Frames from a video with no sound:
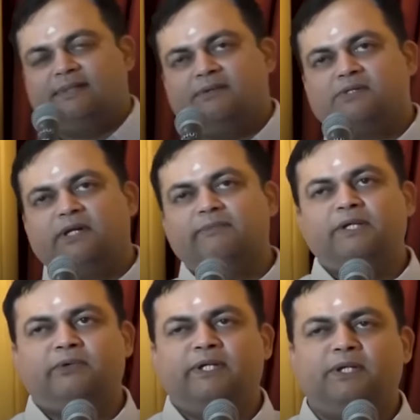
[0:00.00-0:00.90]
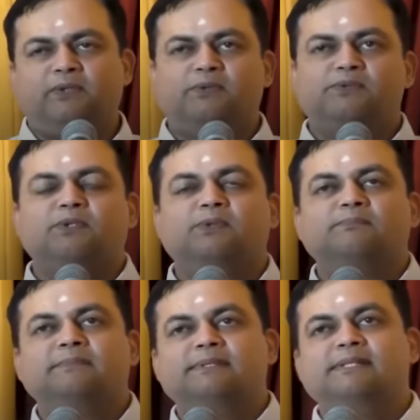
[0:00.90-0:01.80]
I was not even 22.
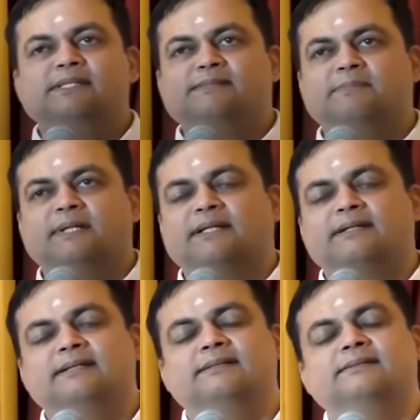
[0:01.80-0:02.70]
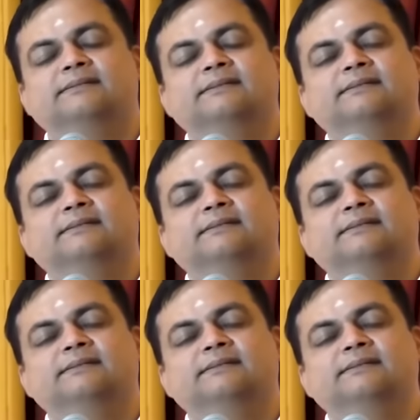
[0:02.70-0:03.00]
So this particular